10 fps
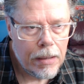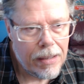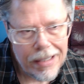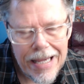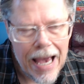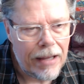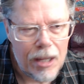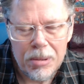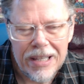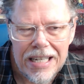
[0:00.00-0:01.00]
Yeah, The
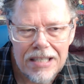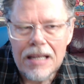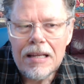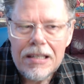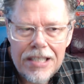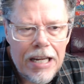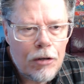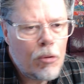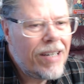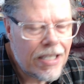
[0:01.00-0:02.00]
Police,
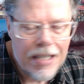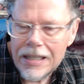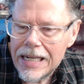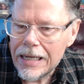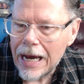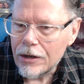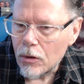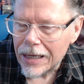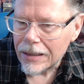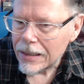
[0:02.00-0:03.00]
Synchronicity. I know
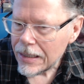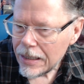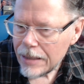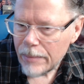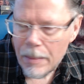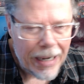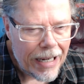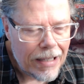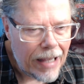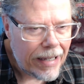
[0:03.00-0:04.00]
that my buddy
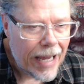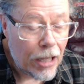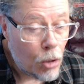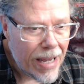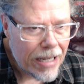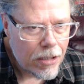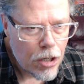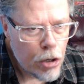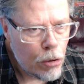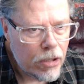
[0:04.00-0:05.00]
Glenn Kellaway is a
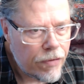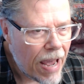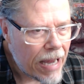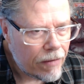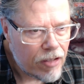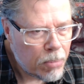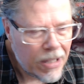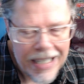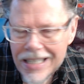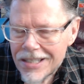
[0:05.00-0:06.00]
huge fan of The
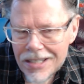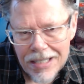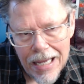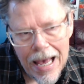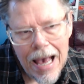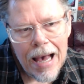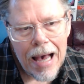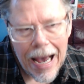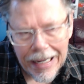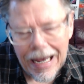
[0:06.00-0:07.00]
Police.
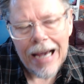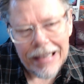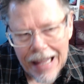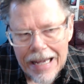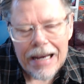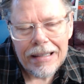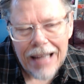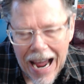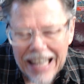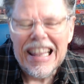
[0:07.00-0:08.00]
I
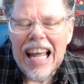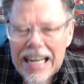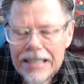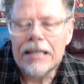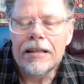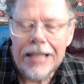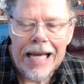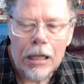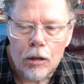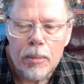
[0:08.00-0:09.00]
liked the
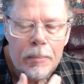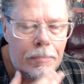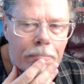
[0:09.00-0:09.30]
album.